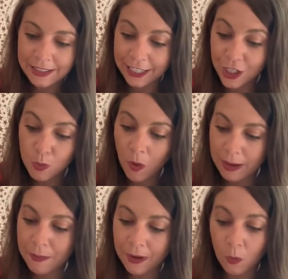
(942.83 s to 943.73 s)
They just
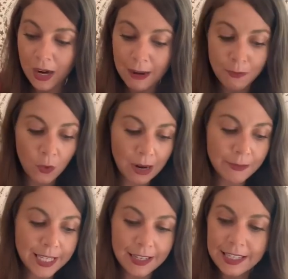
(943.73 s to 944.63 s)
want to, what
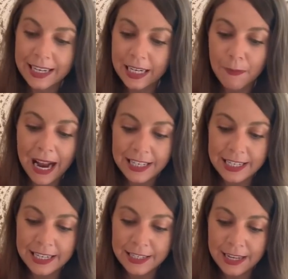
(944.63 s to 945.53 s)
I'm sensing here,
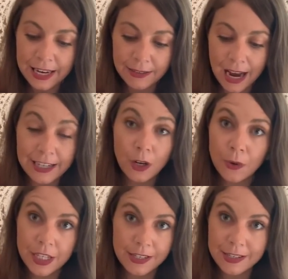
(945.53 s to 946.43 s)
Pisces, and I
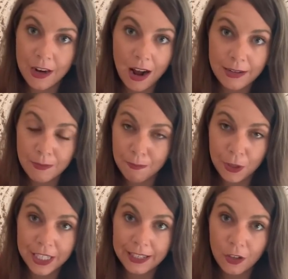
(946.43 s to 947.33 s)
know this is not
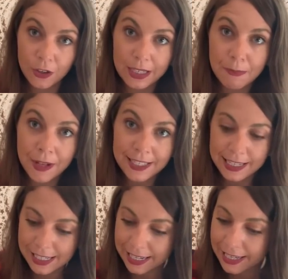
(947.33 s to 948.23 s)
particularly
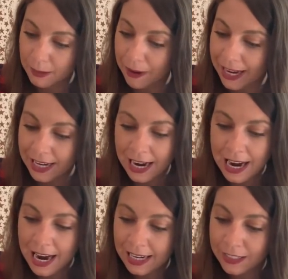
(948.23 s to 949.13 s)
pleasant to hear, but
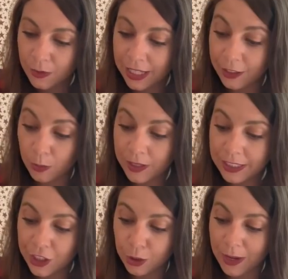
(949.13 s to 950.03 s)
you know, they're
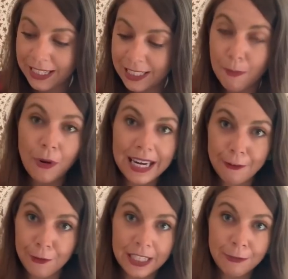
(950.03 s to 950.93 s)
really just ready to
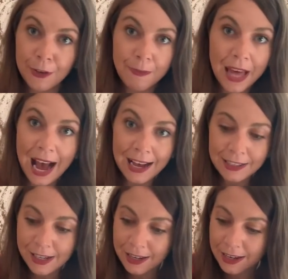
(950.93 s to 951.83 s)
break free from that